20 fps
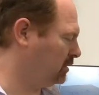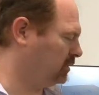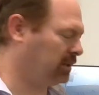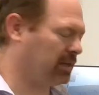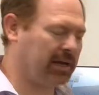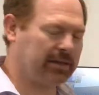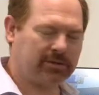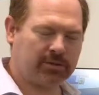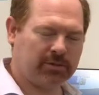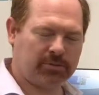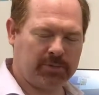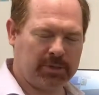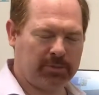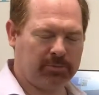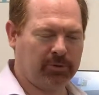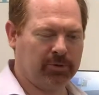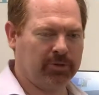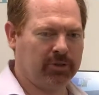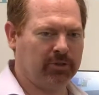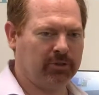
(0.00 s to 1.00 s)
Lots of
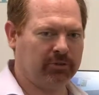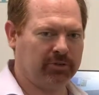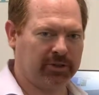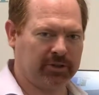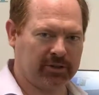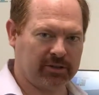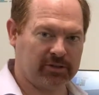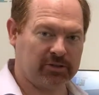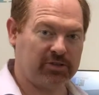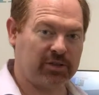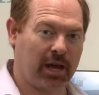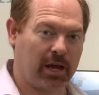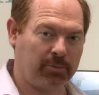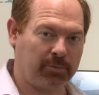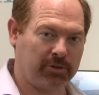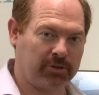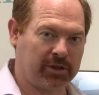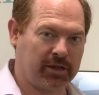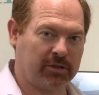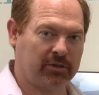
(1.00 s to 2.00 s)
people using this type
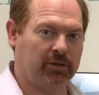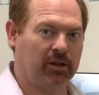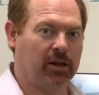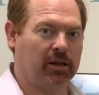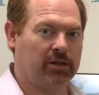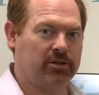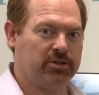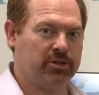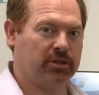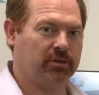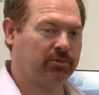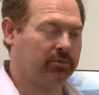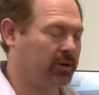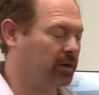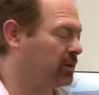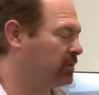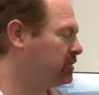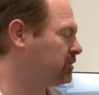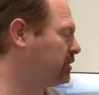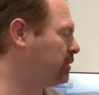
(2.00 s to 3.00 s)
of technology.
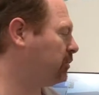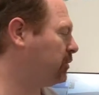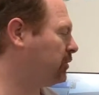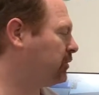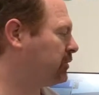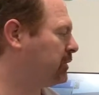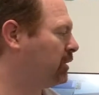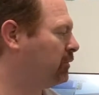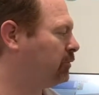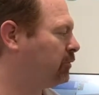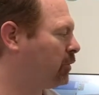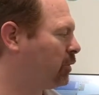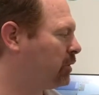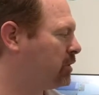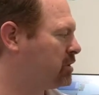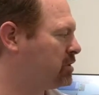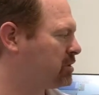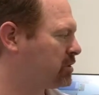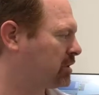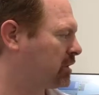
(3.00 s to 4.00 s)
Very simple, straightforward.
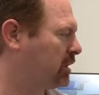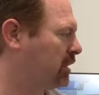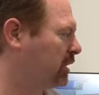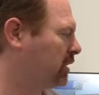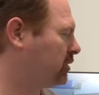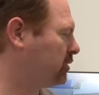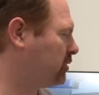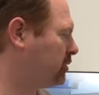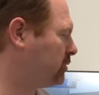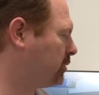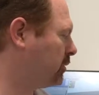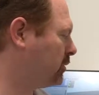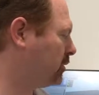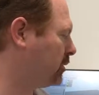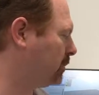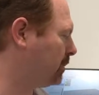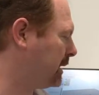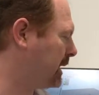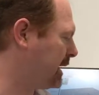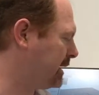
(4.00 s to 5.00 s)
You're just going to extrude the
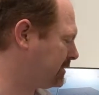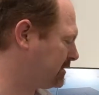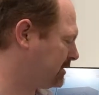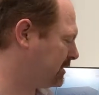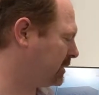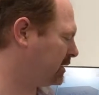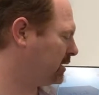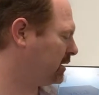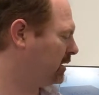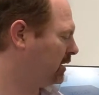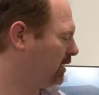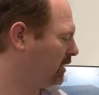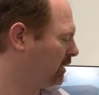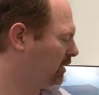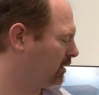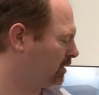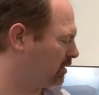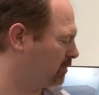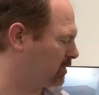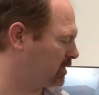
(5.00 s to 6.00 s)
plastic.
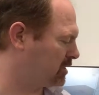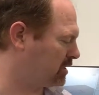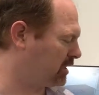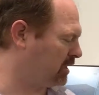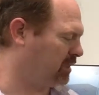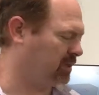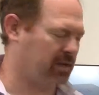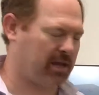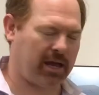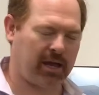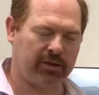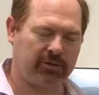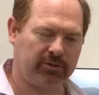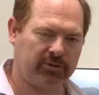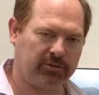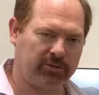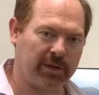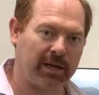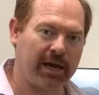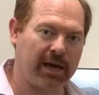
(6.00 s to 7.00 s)
The machine has
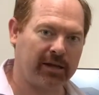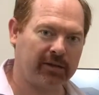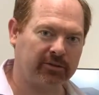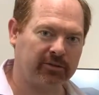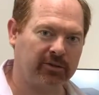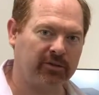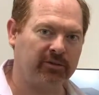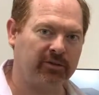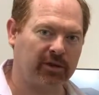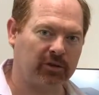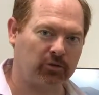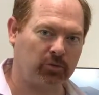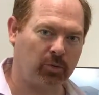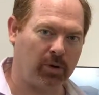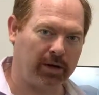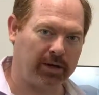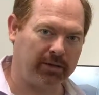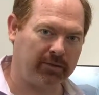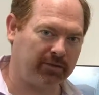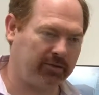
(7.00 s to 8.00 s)
3 axes, X,
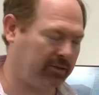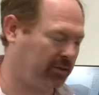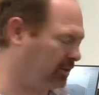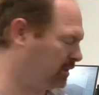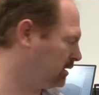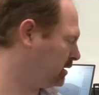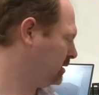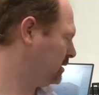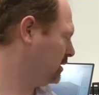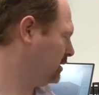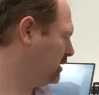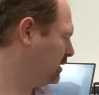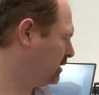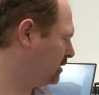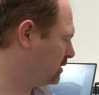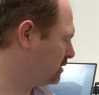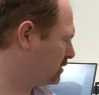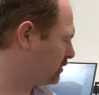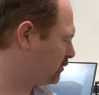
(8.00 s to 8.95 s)
Y, and Z. There's a